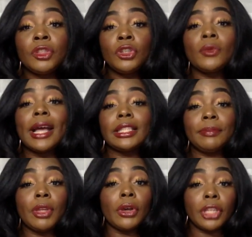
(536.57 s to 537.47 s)
You got to
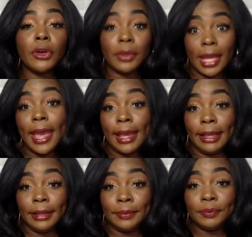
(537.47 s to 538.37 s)
be on your game,
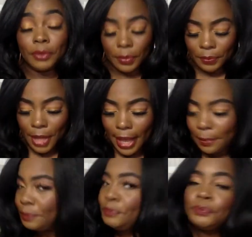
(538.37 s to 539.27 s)
okay?